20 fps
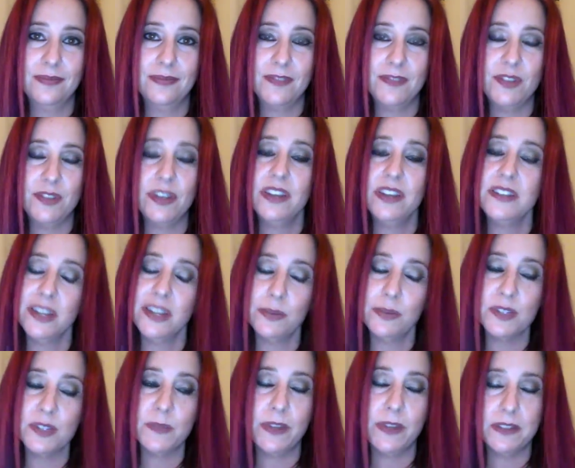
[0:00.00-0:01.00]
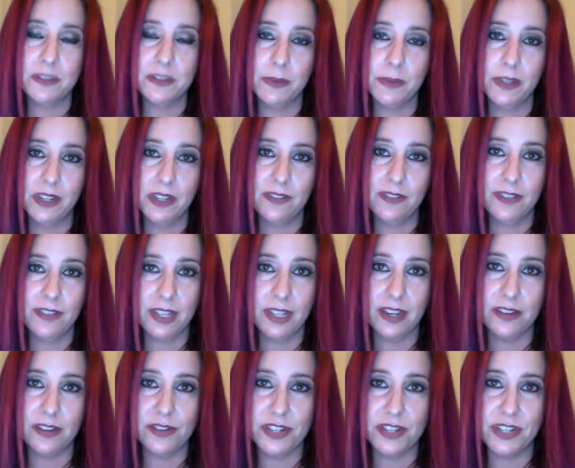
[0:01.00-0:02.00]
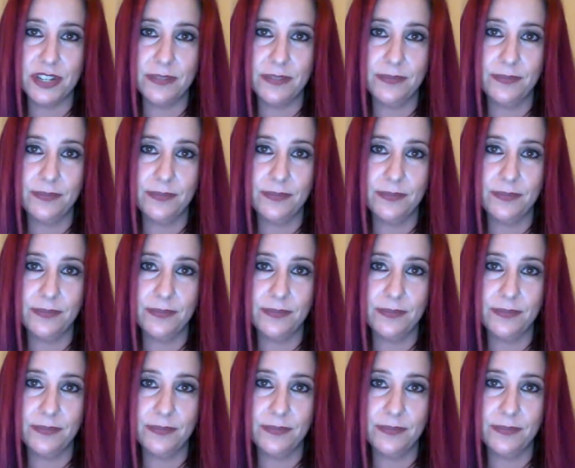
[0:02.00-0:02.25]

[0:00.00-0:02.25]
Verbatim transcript: You got to take responsibility for that energy.